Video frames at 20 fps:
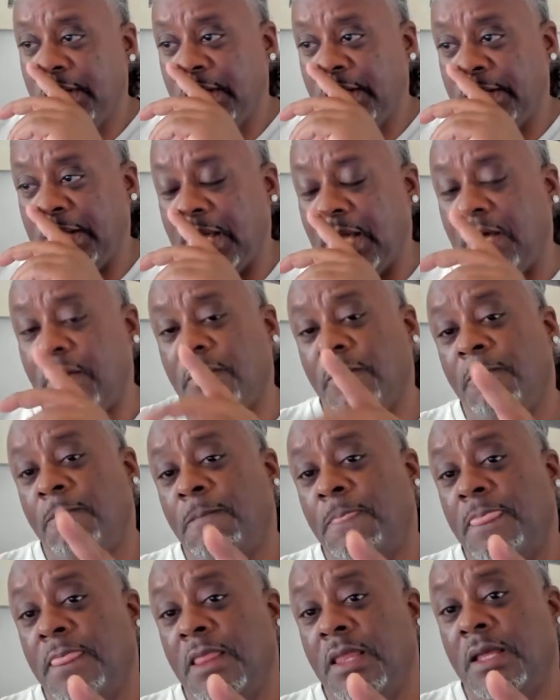Now,
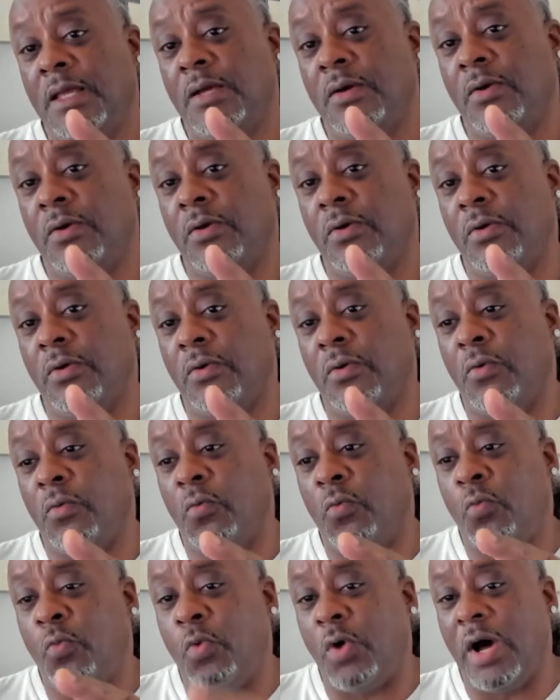
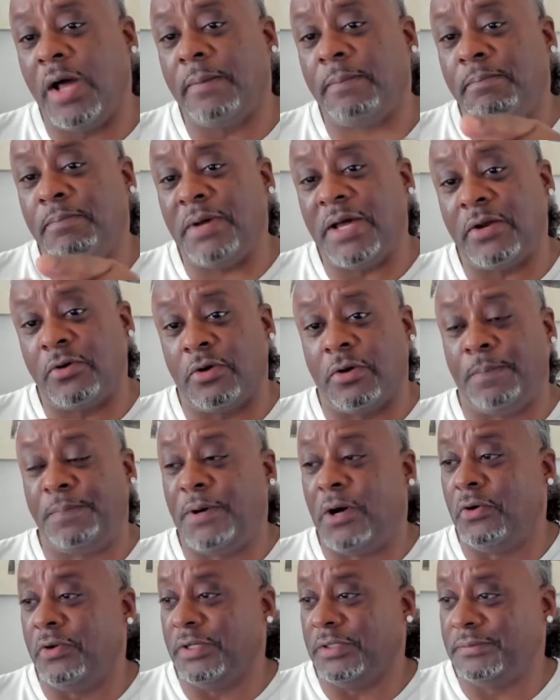what better
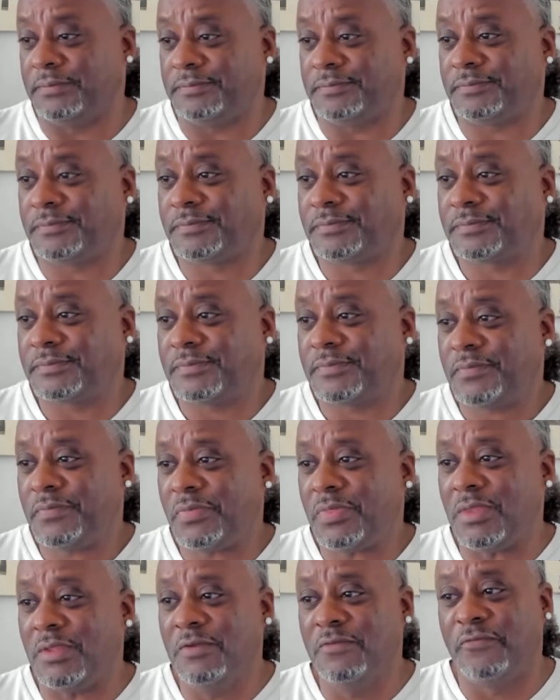opponent
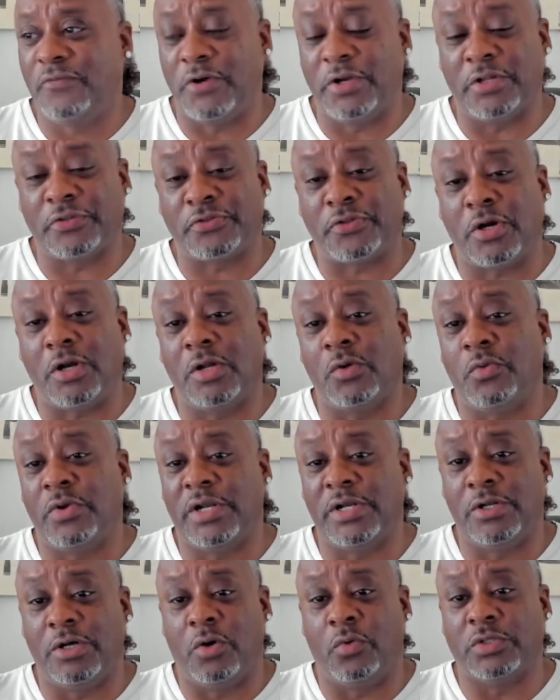for the
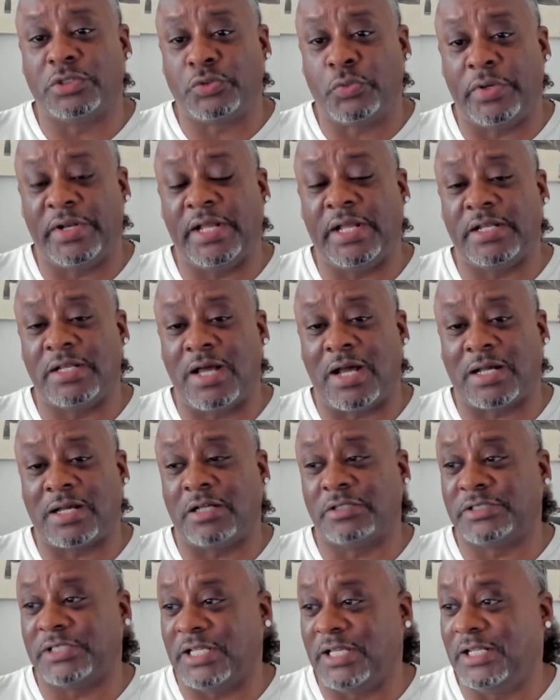31-0 with 28
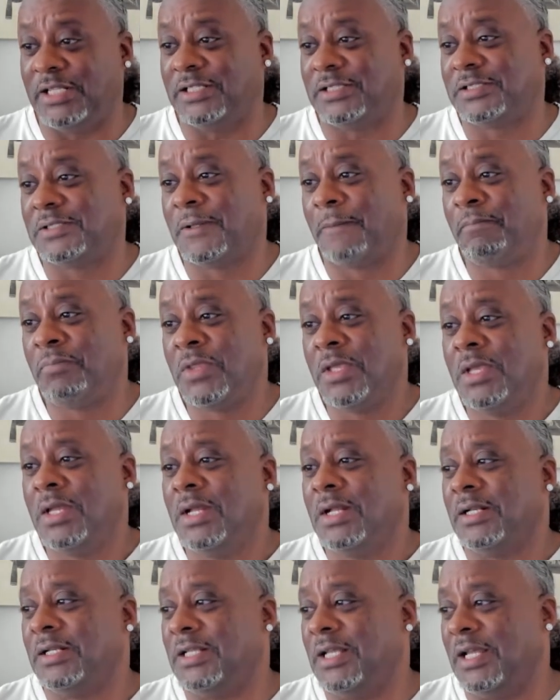knockouts Ennis
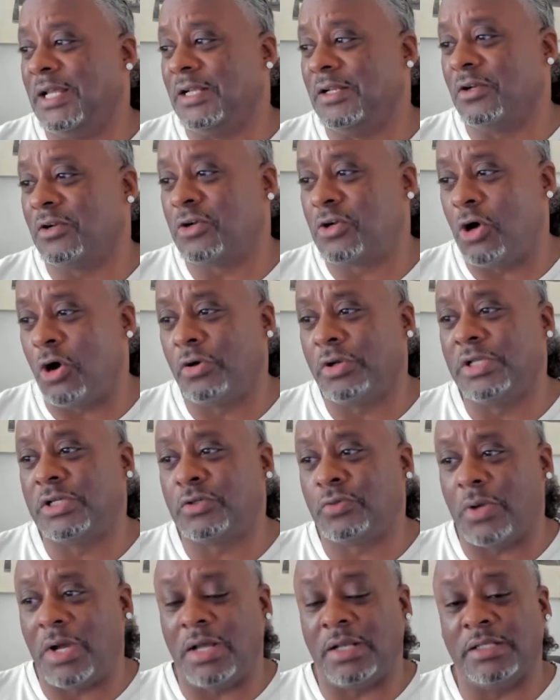than Cody
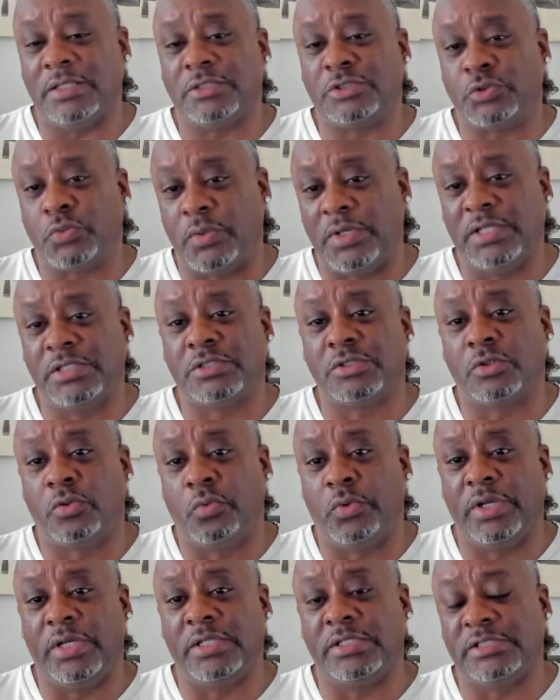Crawley, 22
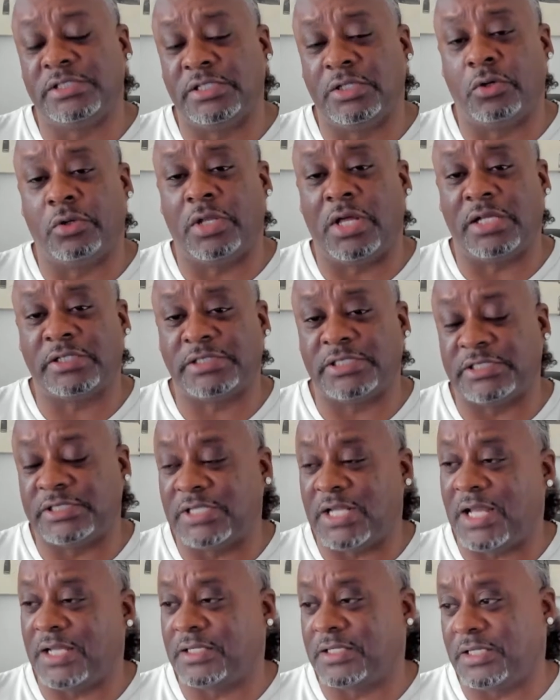wins, 0 losses,
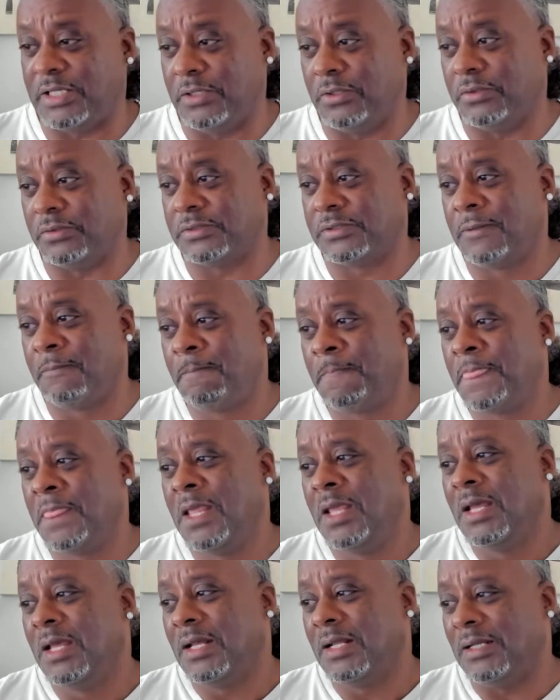9 kills?
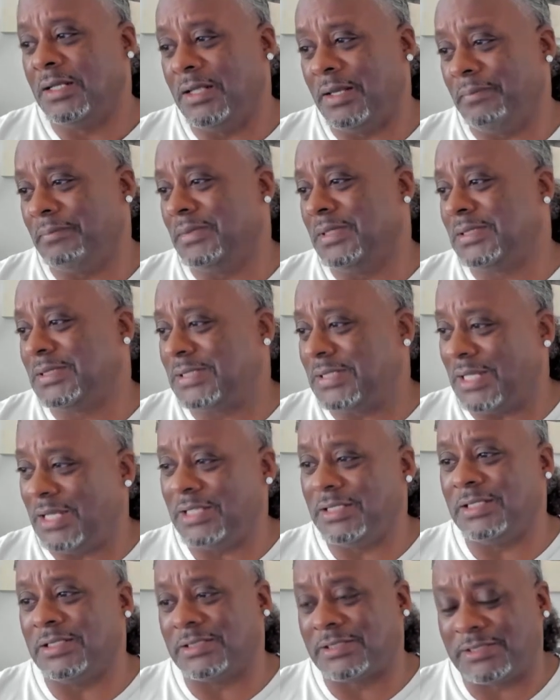Let me tell
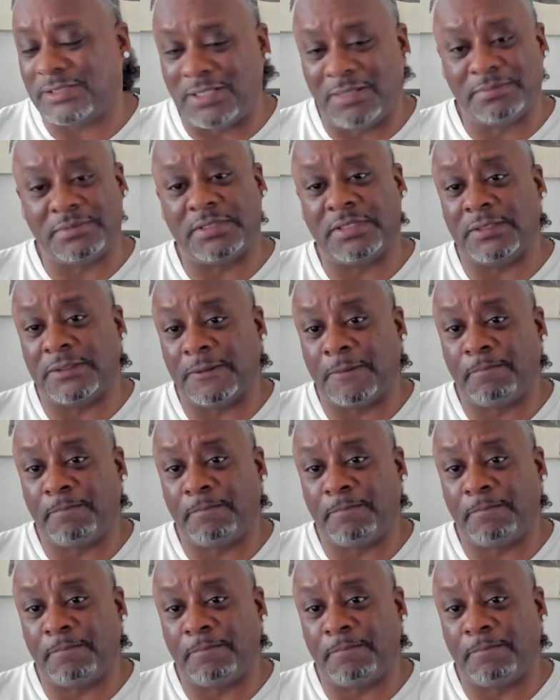you something.